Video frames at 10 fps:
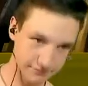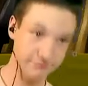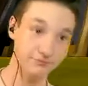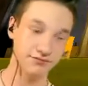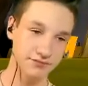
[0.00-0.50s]

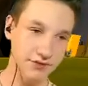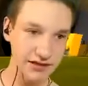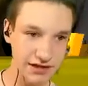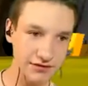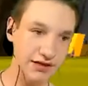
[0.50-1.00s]
Mm, it
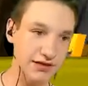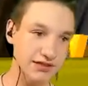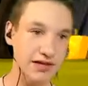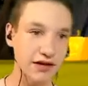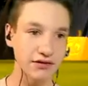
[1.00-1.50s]
sounds like a
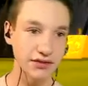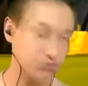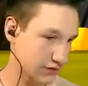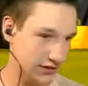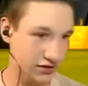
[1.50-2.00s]
skeleton
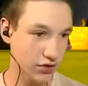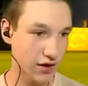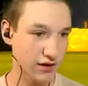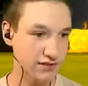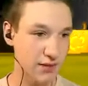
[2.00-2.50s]
who doesn't know
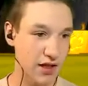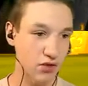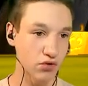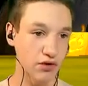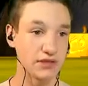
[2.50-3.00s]
how to spell,
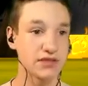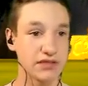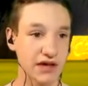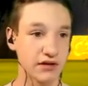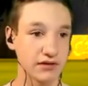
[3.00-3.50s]
or a
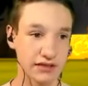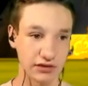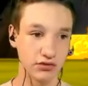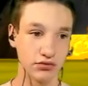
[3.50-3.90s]
skeleton who